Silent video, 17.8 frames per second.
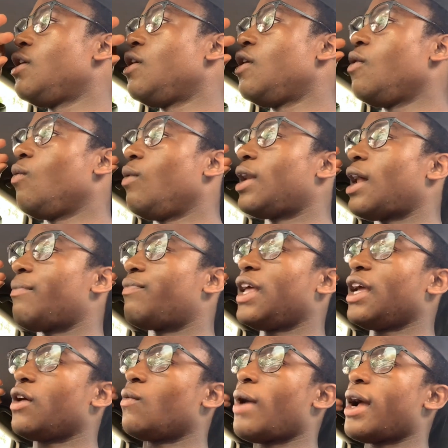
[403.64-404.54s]
What I'm
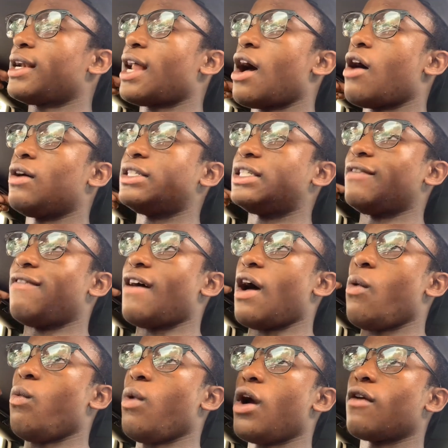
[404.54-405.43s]
thinking right now is if I
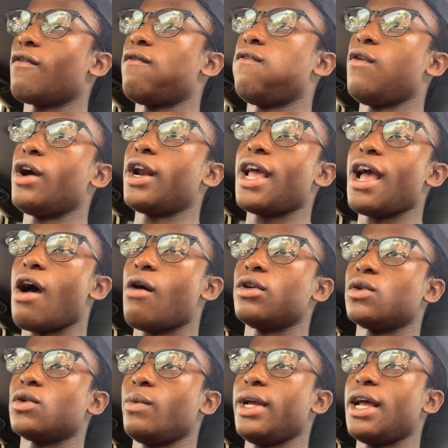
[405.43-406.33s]
work 40 hours
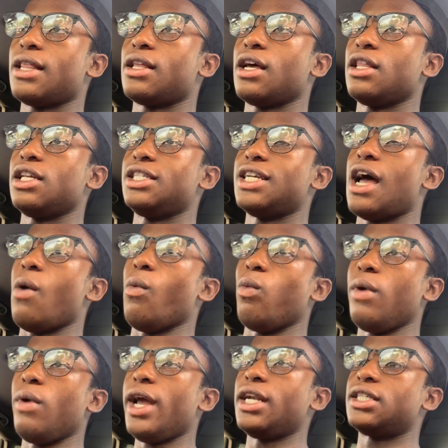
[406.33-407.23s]
a week at the other job,
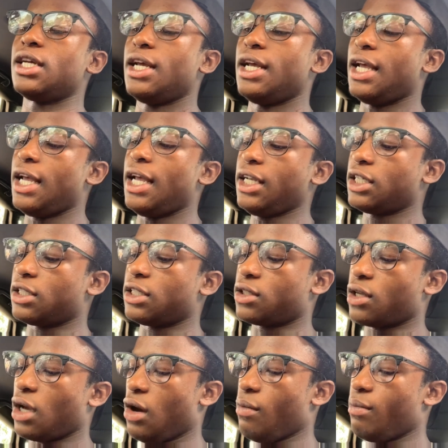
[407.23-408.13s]
which he just
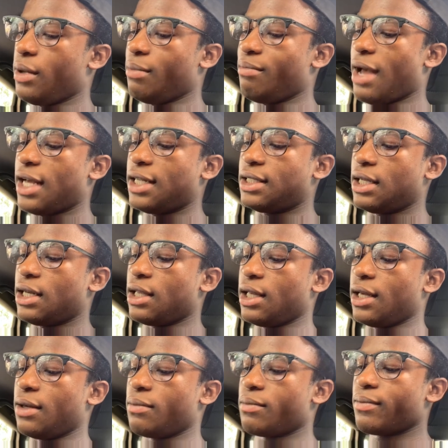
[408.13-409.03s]
told me
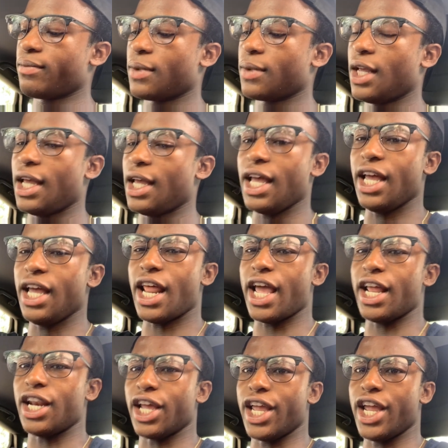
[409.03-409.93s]
basically it
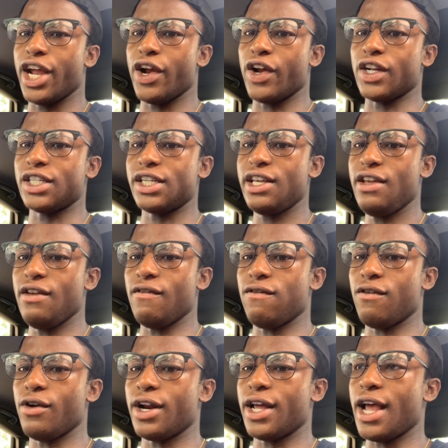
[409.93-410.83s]
ain't a guaranteed
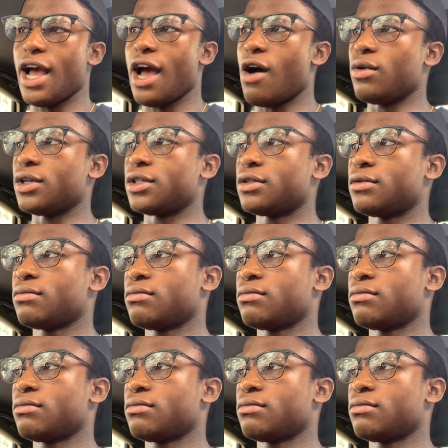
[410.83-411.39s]
40 hours.